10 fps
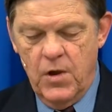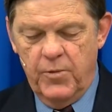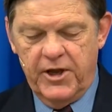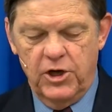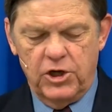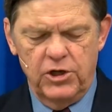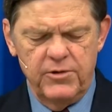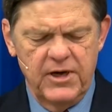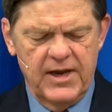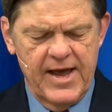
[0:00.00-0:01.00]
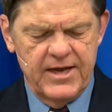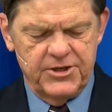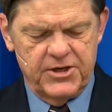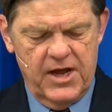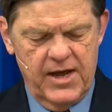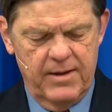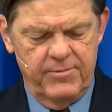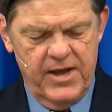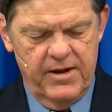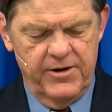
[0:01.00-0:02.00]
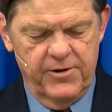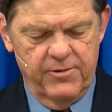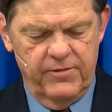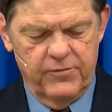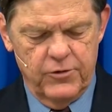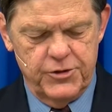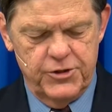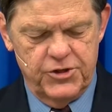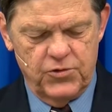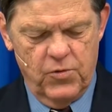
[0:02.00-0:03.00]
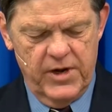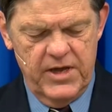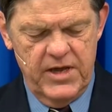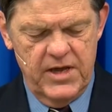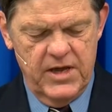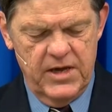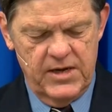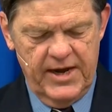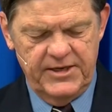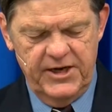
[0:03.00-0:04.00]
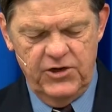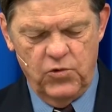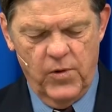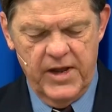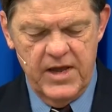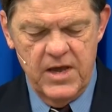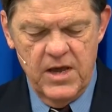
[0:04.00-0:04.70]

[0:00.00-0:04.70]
We concluded last time down here in verses 19, 20,